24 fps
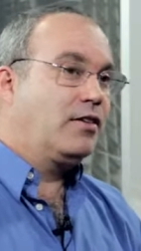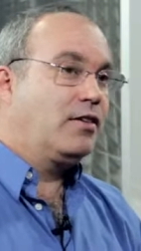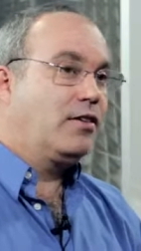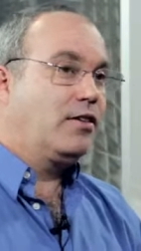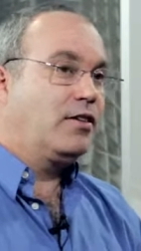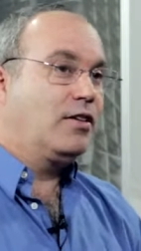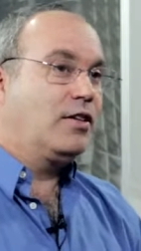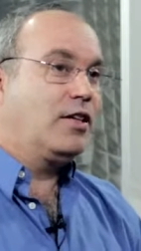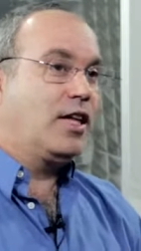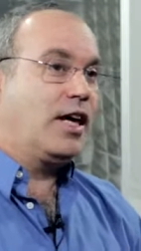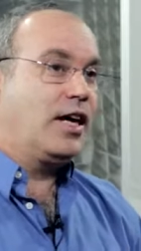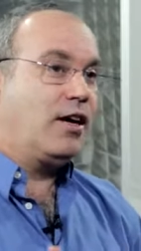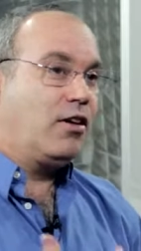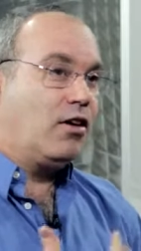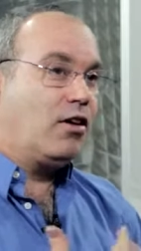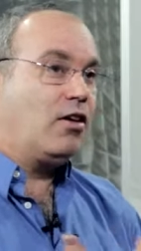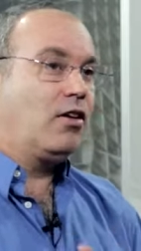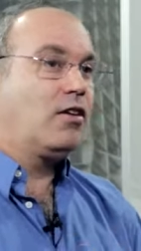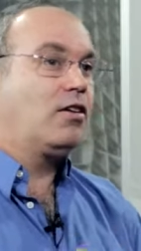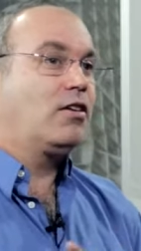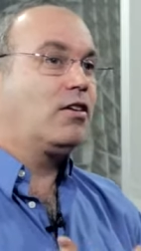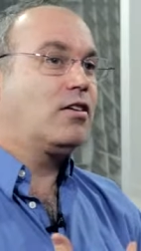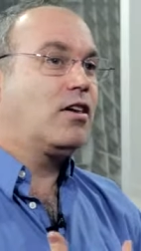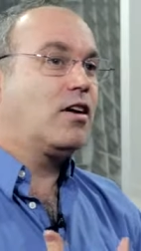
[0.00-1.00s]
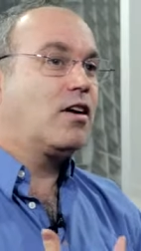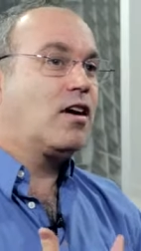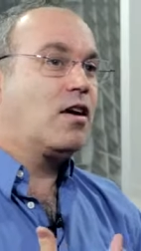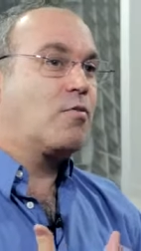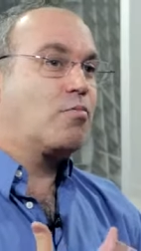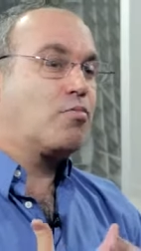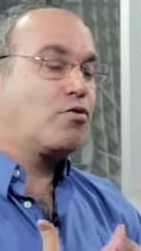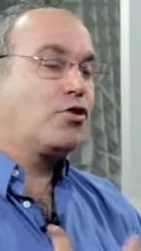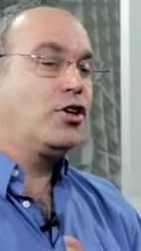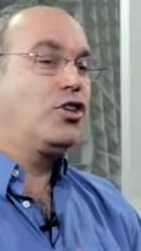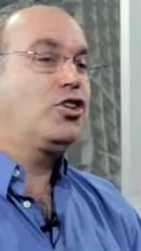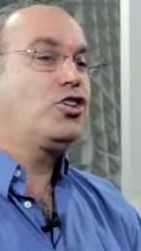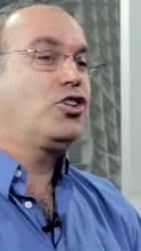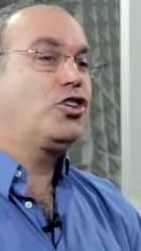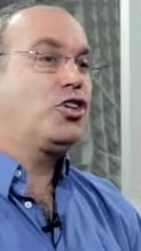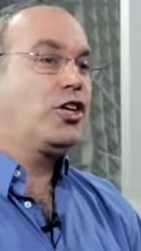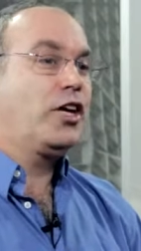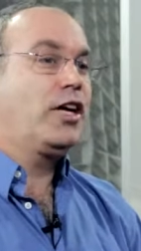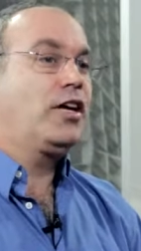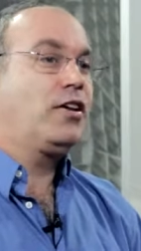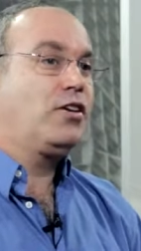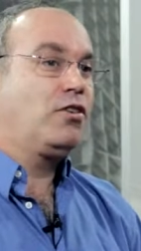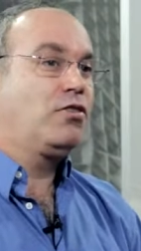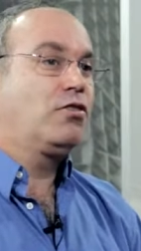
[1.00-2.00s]
They all
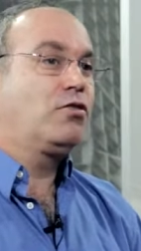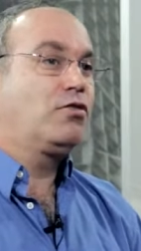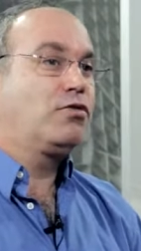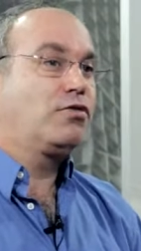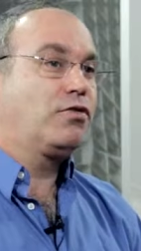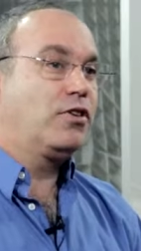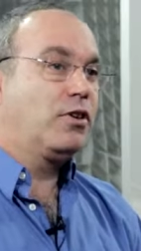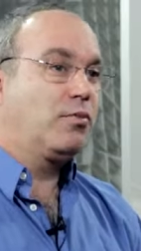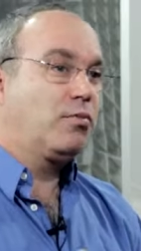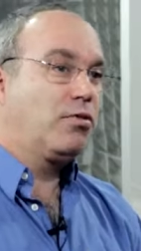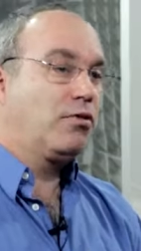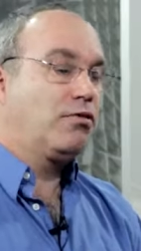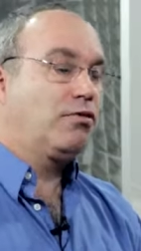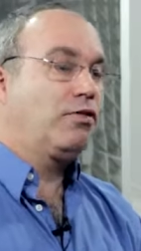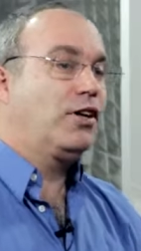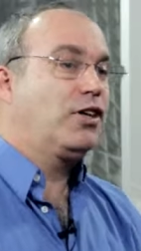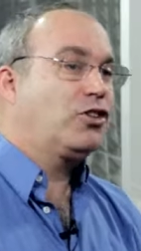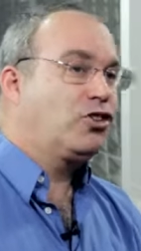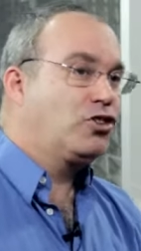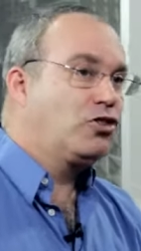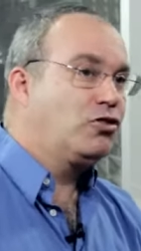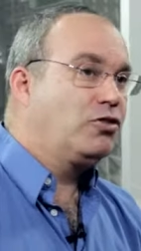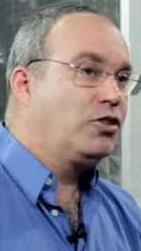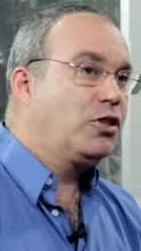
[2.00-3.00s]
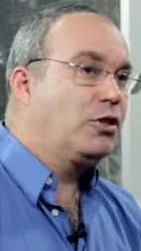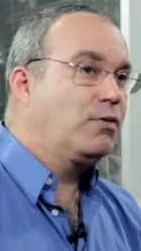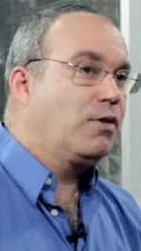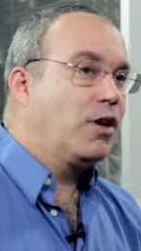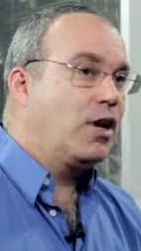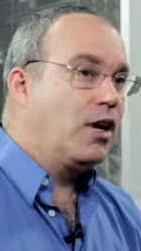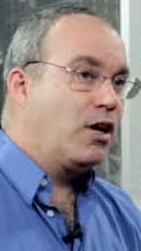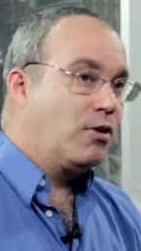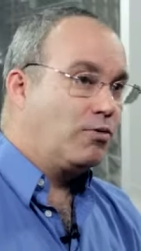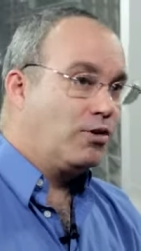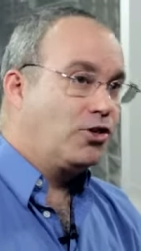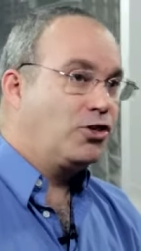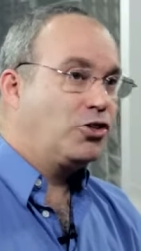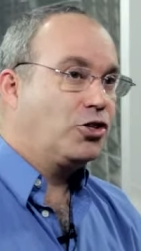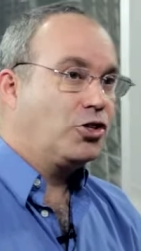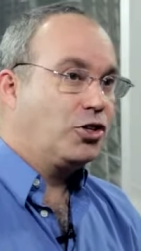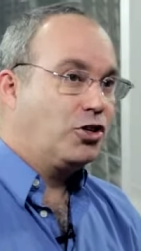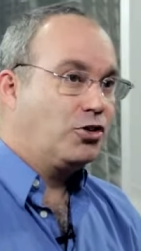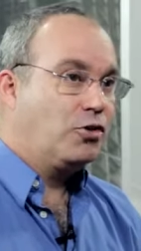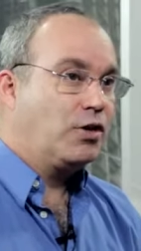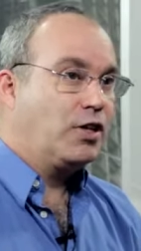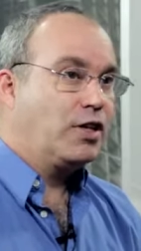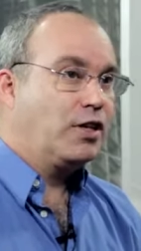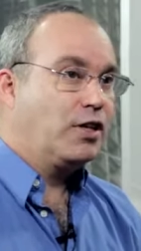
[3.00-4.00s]
appreciate you for the professional you are and what you're
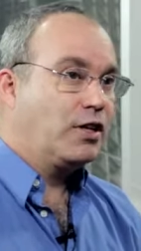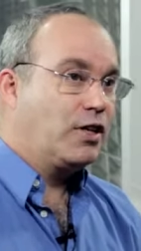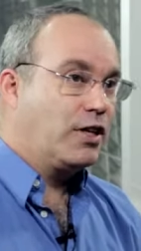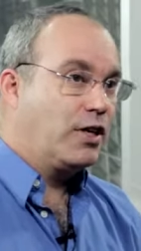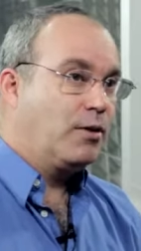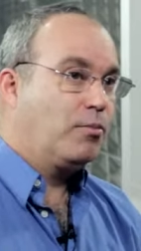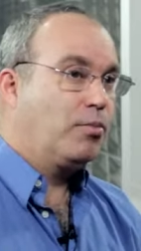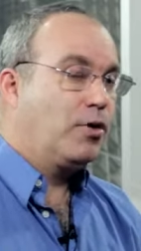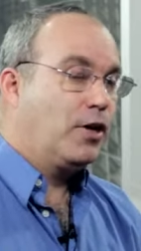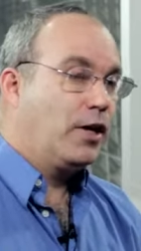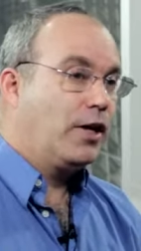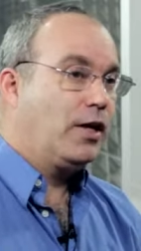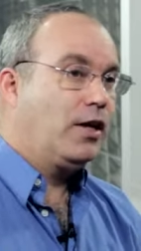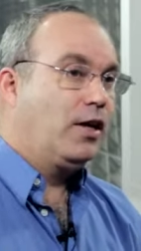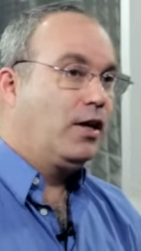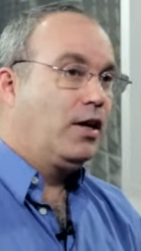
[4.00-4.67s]
doing in your company.